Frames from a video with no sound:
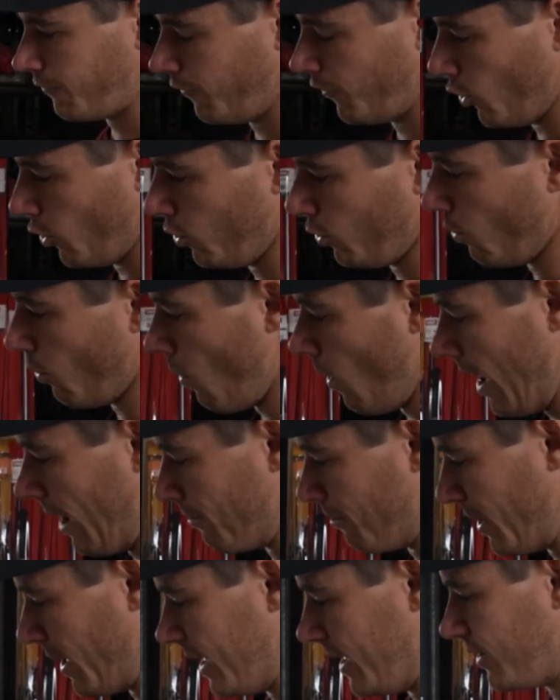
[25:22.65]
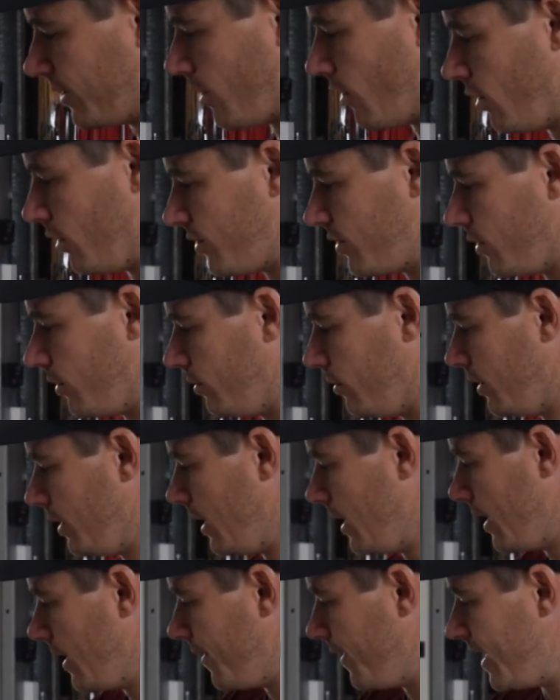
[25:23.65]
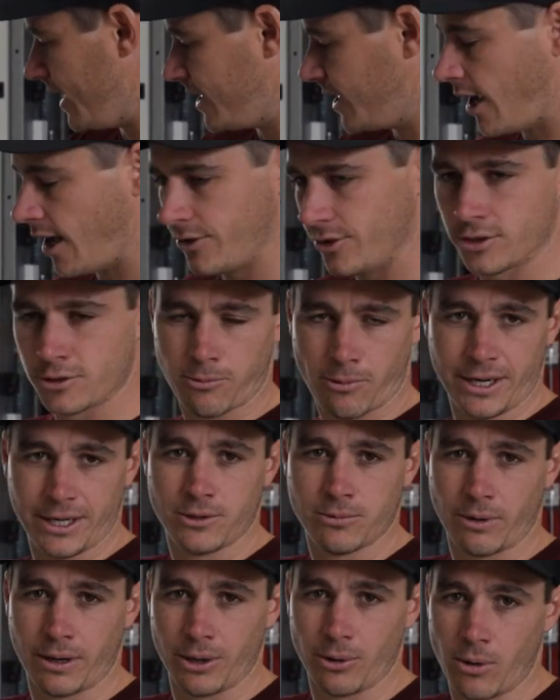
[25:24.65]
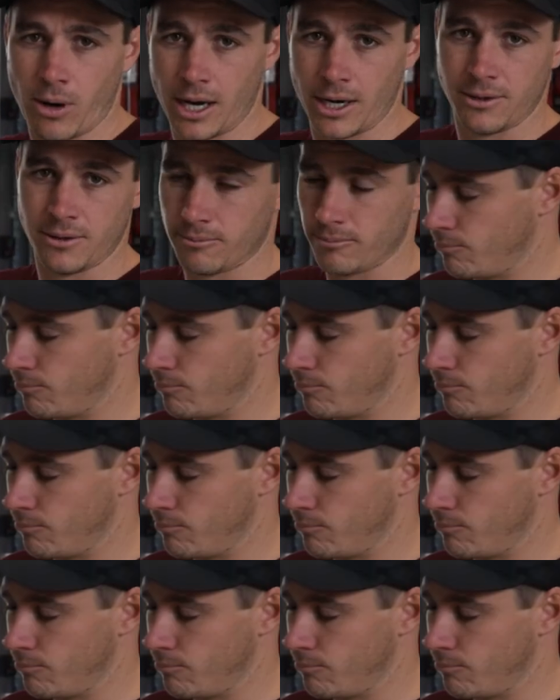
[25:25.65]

full one-piece console. These are the 2021